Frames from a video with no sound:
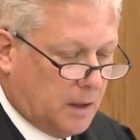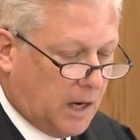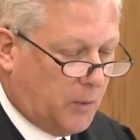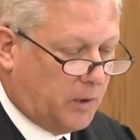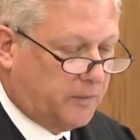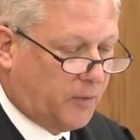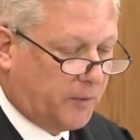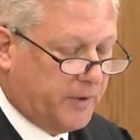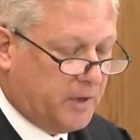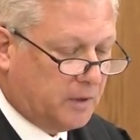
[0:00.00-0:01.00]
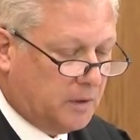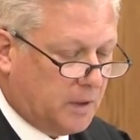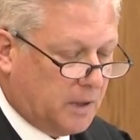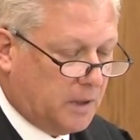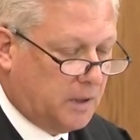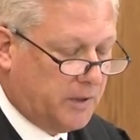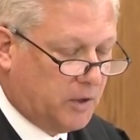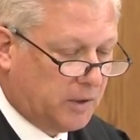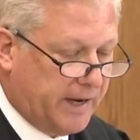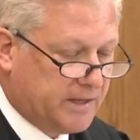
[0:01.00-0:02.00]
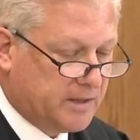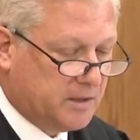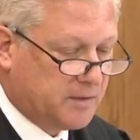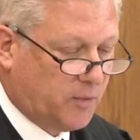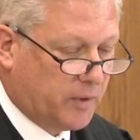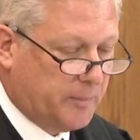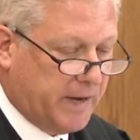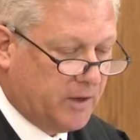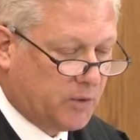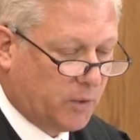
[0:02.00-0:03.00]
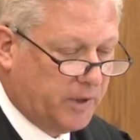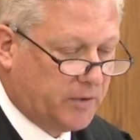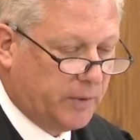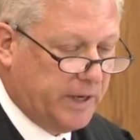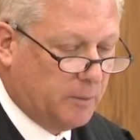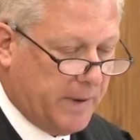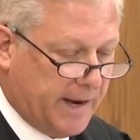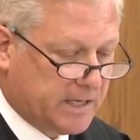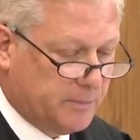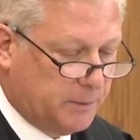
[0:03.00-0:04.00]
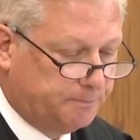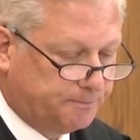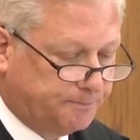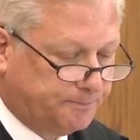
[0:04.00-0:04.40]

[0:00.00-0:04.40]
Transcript: I will forfeit your, uh, your license for the mandatory three year maximum.